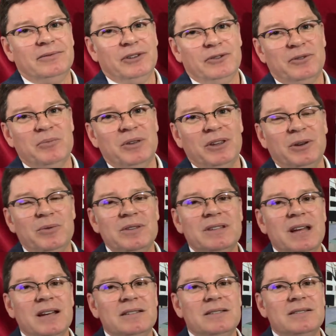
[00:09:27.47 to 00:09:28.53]
you're familiar with
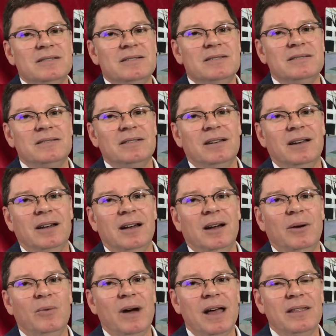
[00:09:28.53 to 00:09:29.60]
Texas
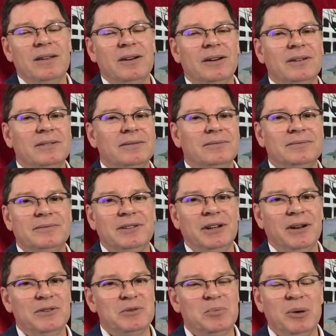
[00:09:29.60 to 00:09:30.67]
uh, weather, you
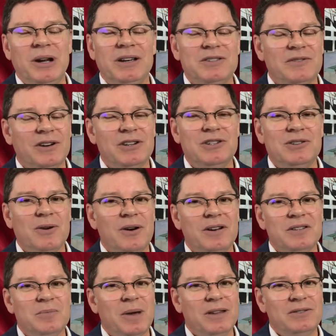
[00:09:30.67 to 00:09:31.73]
know, spring is very
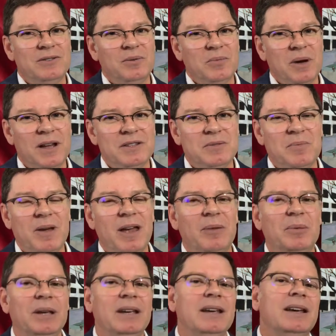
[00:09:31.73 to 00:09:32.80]
short. It's about two months
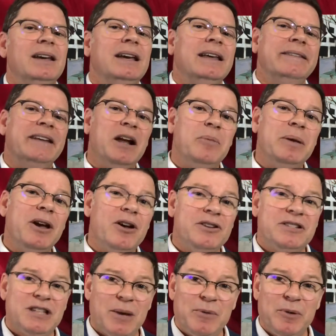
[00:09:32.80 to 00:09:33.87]
maybe. Then I'll be on
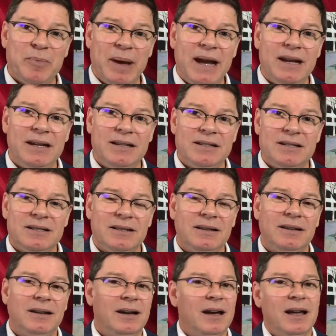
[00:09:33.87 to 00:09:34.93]
to summer paintings.
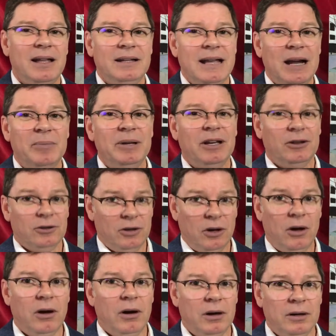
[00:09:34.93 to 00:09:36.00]
Uh, that'll be a
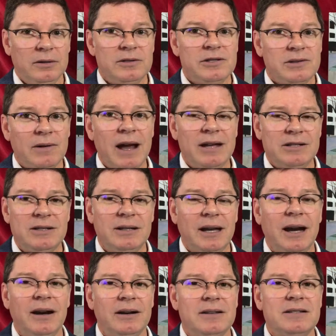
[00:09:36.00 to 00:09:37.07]
long stretch
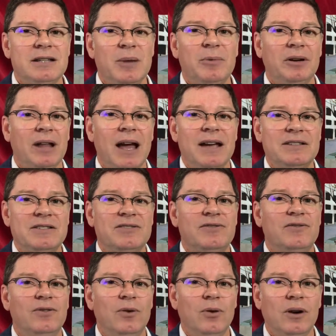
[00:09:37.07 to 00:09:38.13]
there because summer lasts
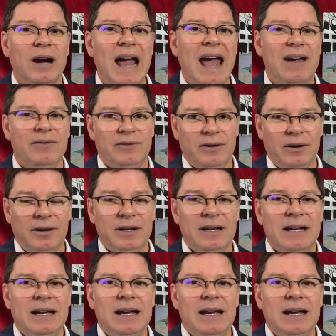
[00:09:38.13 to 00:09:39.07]
forever.